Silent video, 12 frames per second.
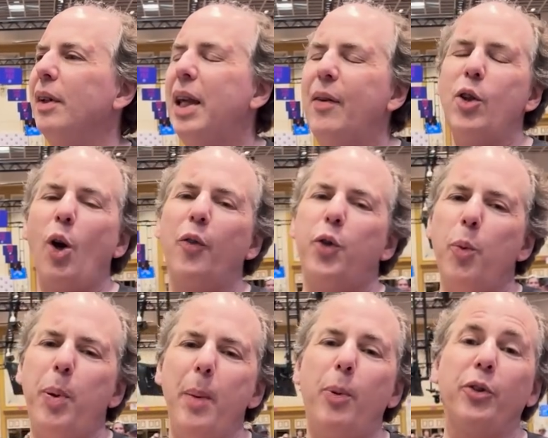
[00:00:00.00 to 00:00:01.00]
even though a few
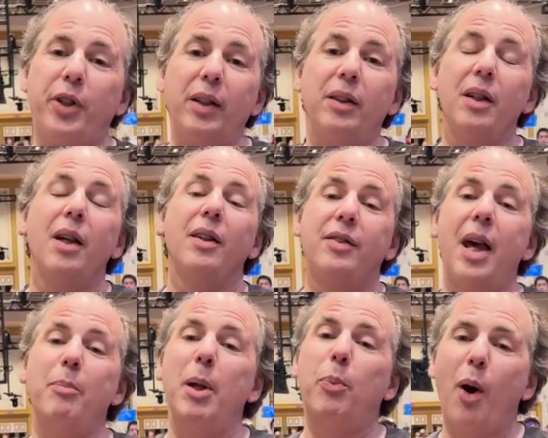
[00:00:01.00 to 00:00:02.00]
people did
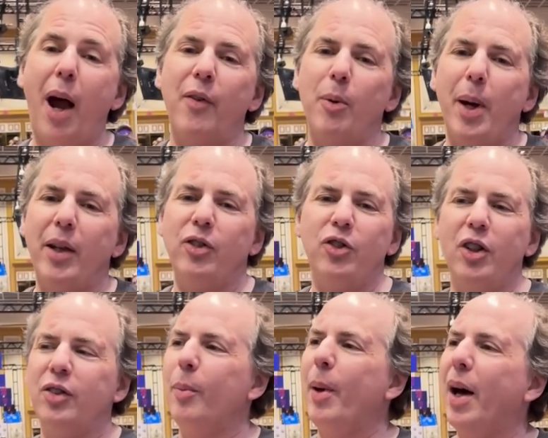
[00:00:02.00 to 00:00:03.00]
send me private
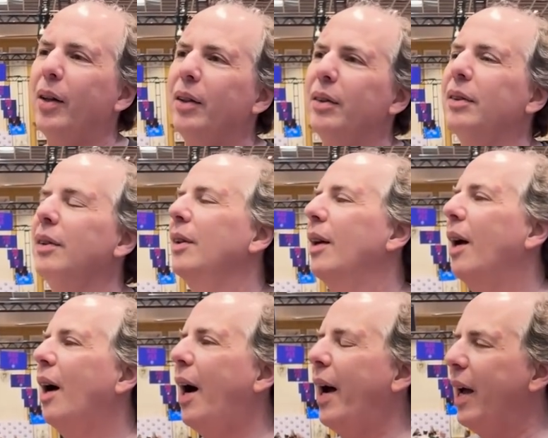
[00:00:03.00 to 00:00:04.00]
messages about it,
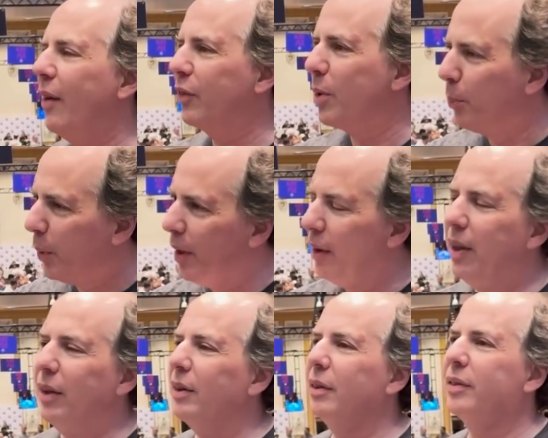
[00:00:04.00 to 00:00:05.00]
I have completely
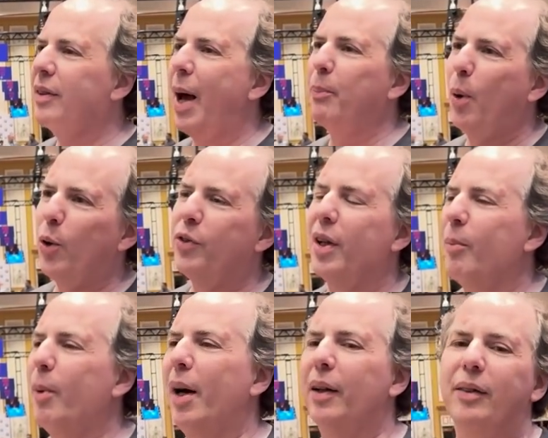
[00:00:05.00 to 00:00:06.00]
stopped posting
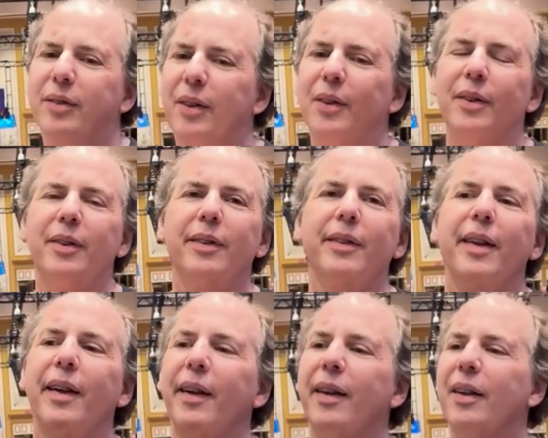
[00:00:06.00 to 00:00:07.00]
about okay, it. Okay, but who was it?
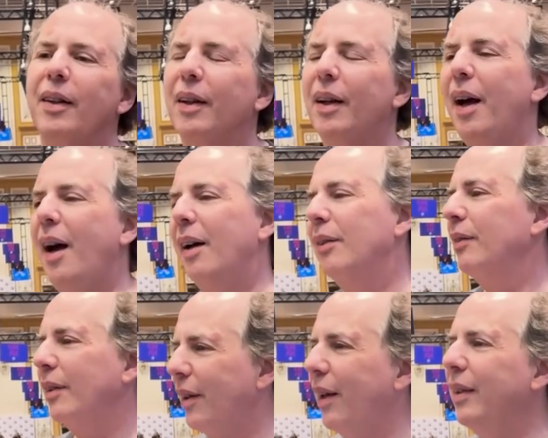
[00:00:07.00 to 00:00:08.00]
Uh,
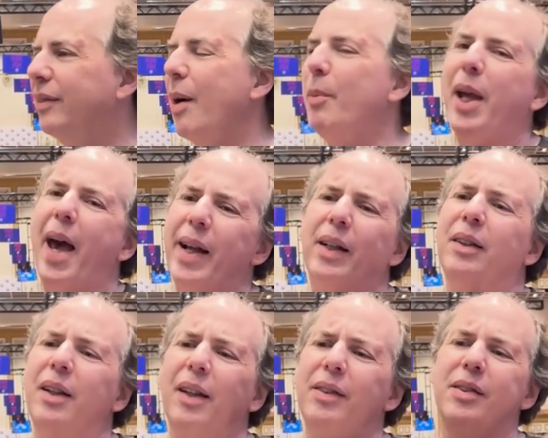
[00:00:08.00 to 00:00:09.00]
somebody I had an
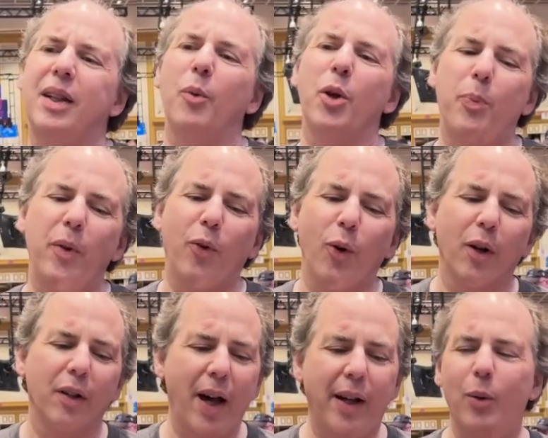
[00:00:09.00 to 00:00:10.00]
incident with before.
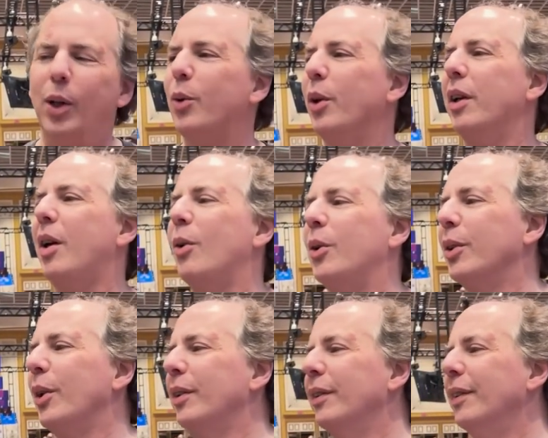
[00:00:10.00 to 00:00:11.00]
I don't want to really. So why'd you
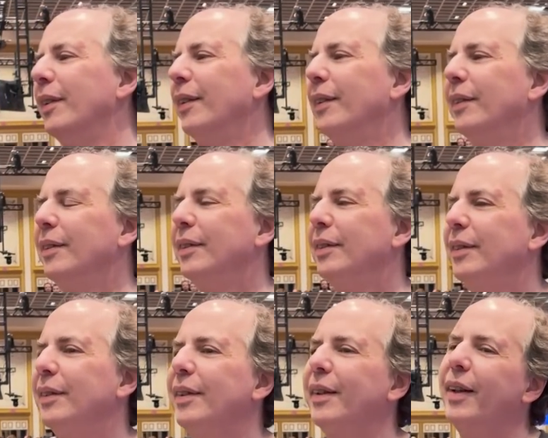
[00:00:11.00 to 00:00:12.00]
post his picture if you're not
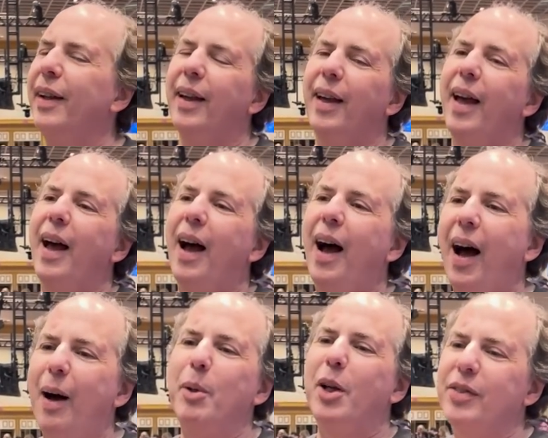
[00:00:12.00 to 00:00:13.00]
going to tell us his name?
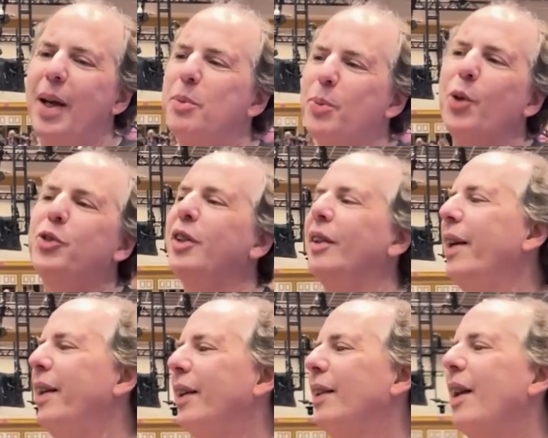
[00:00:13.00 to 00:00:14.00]
Uh, because I'm supposed to
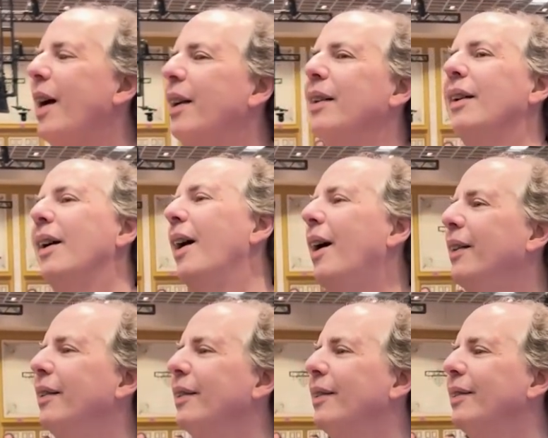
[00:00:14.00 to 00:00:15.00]
delete it. I, well, you
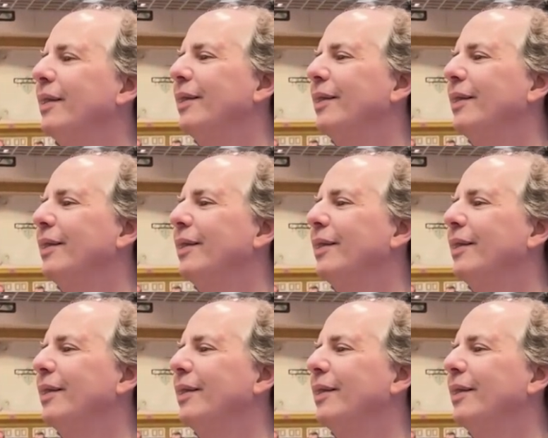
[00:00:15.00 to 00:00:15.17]
haven't.